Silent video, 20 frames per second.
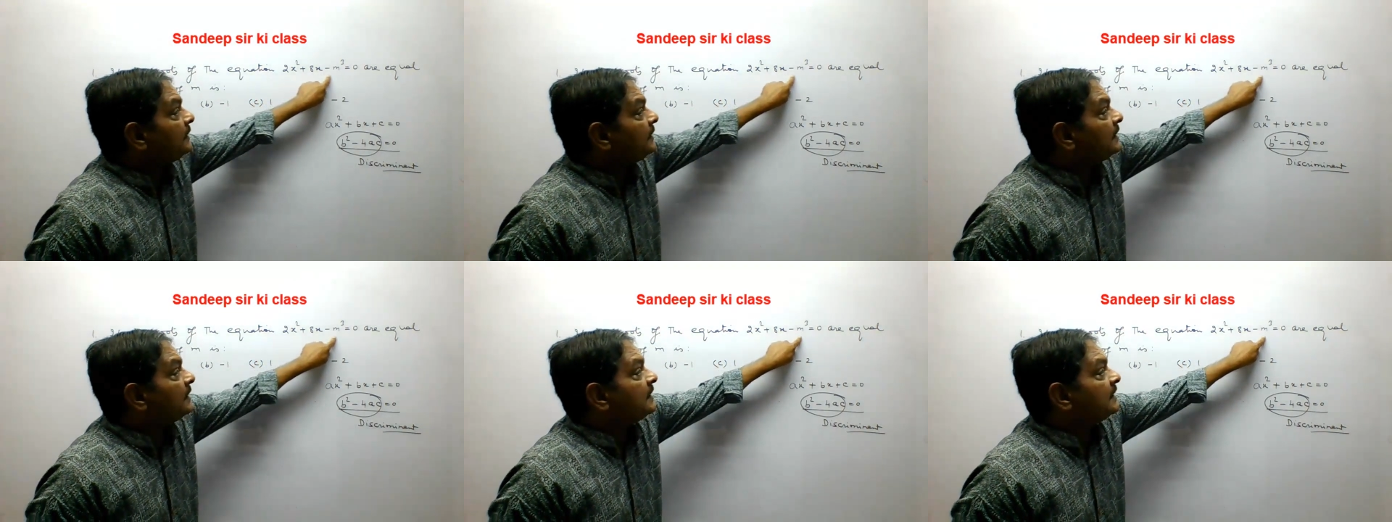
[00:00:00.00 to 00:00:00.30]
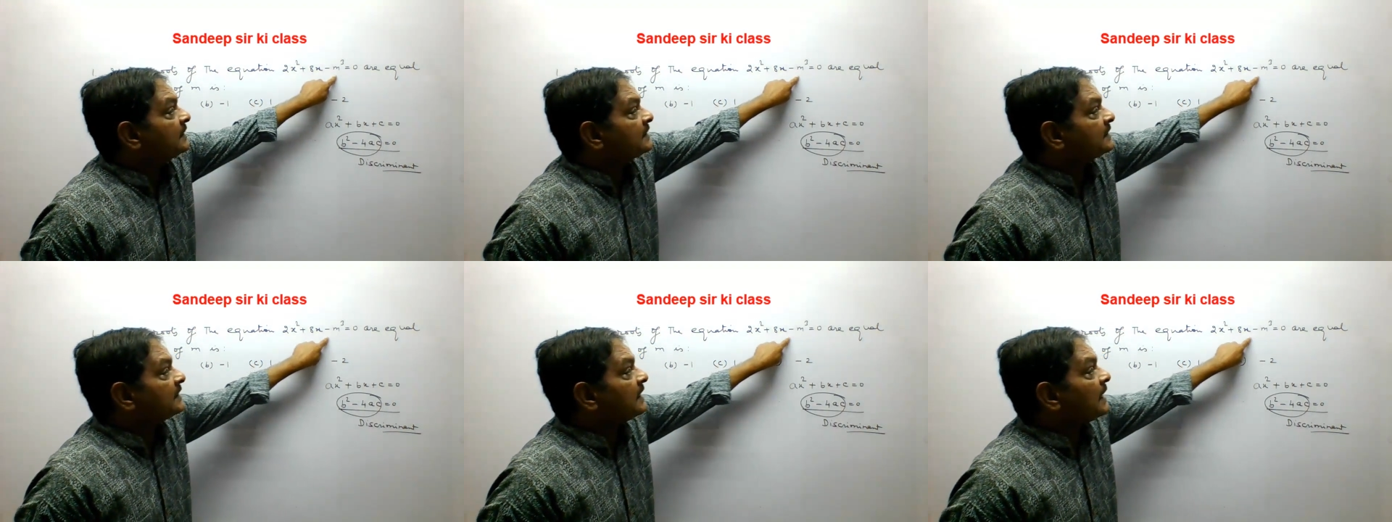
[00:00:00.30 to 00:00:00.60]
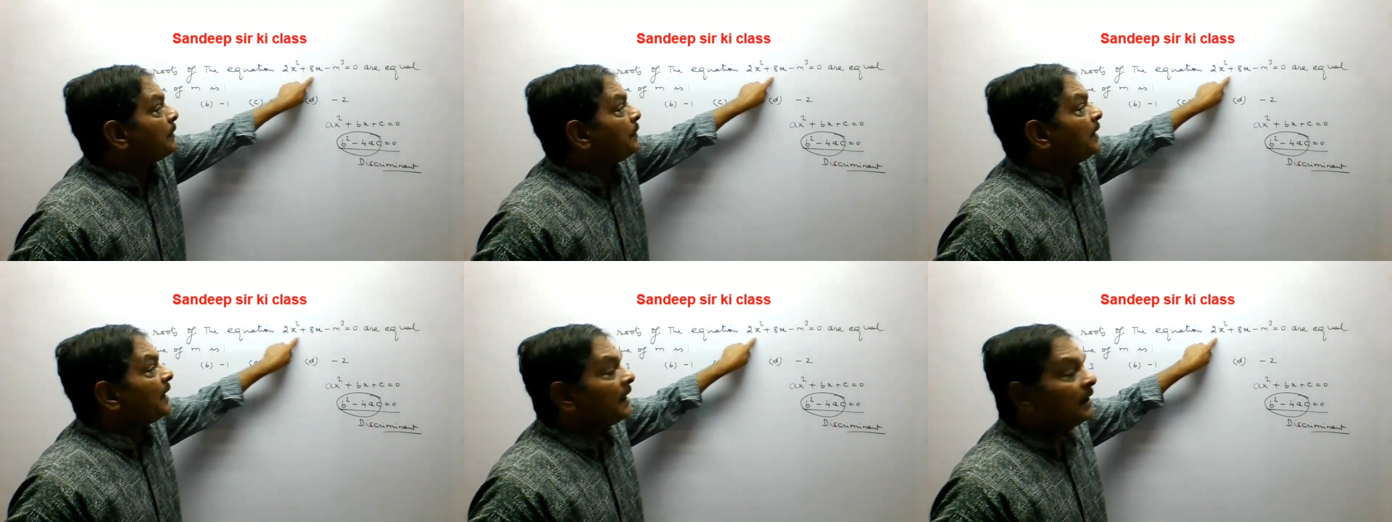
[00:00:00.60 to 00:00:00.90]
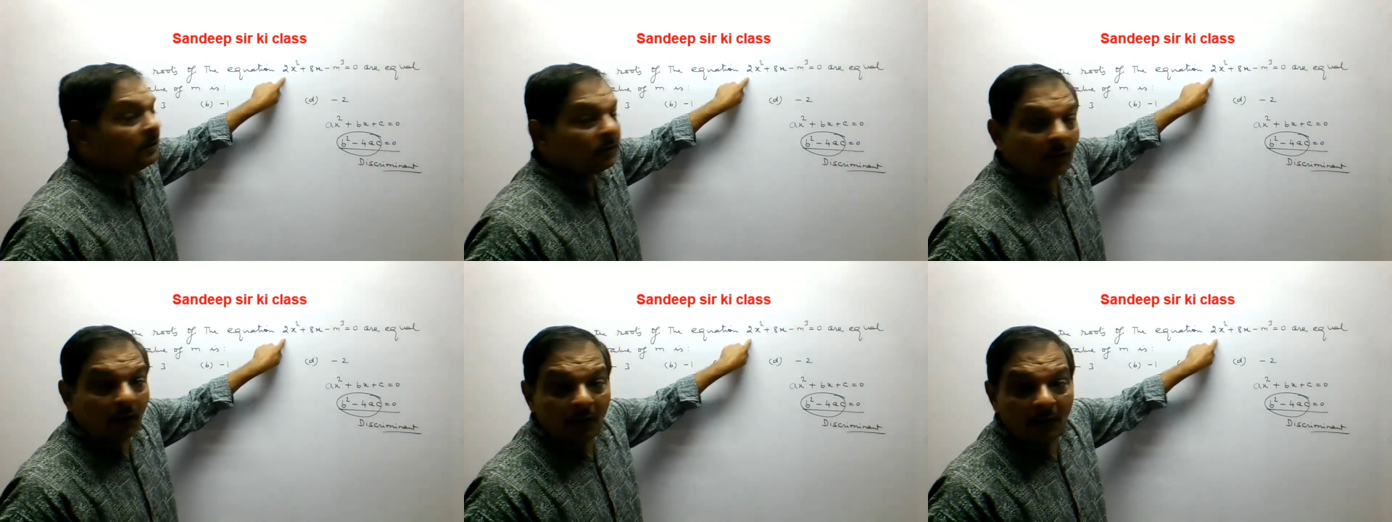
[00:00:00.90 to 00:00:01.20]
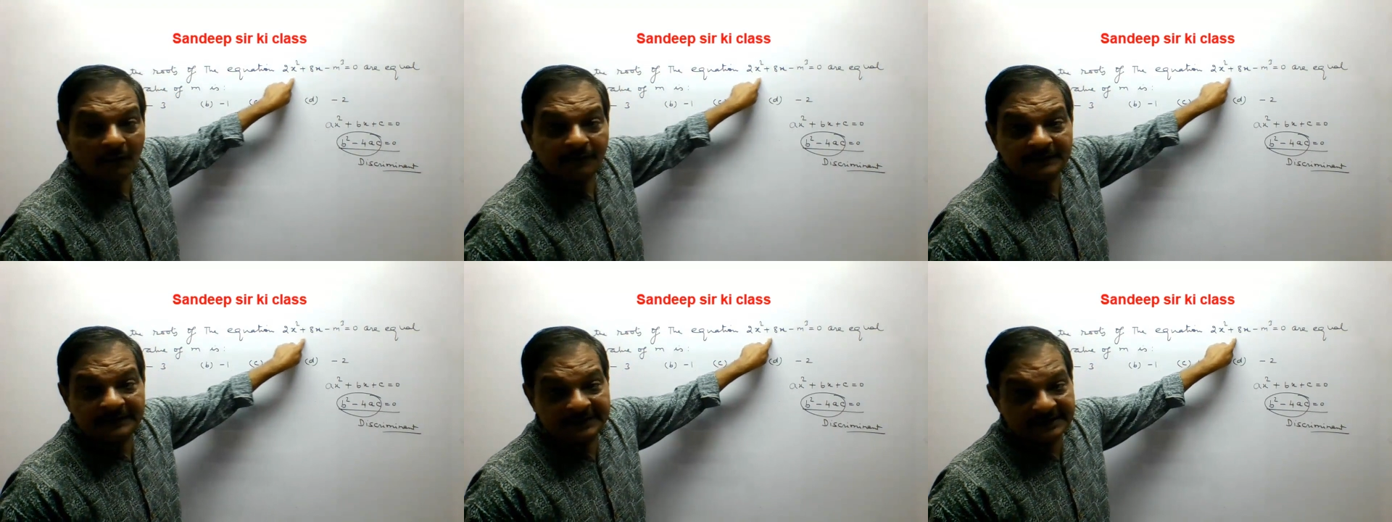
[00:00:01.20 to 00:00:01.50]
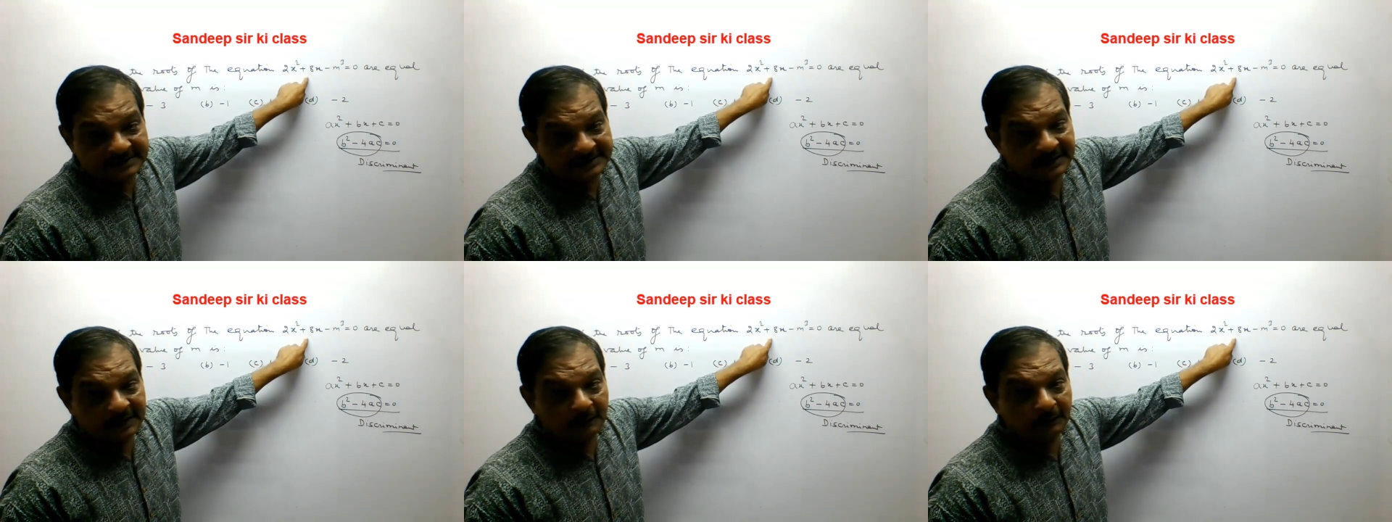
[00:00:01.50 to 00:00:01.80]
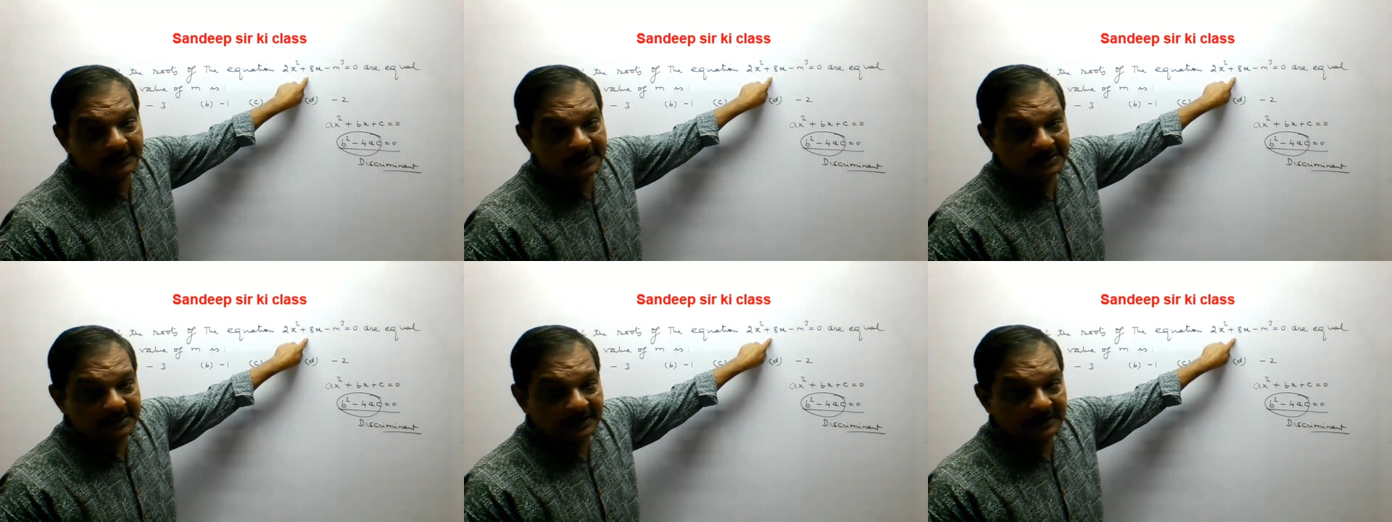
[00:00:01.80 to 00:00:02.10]
discriminant of this
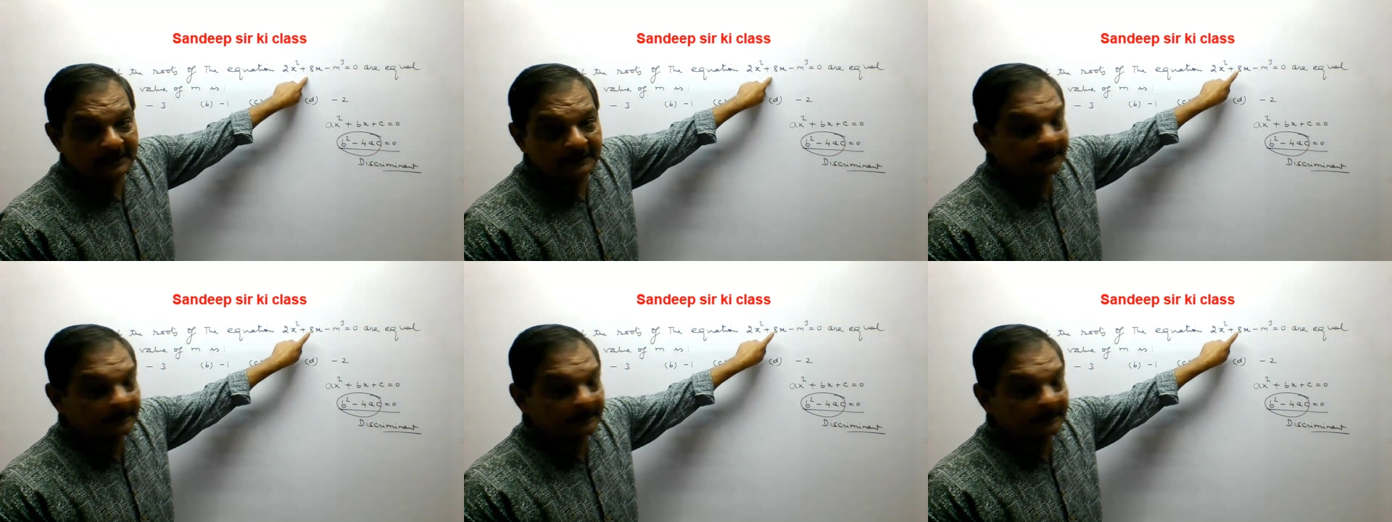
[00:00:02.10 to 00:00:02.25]
equation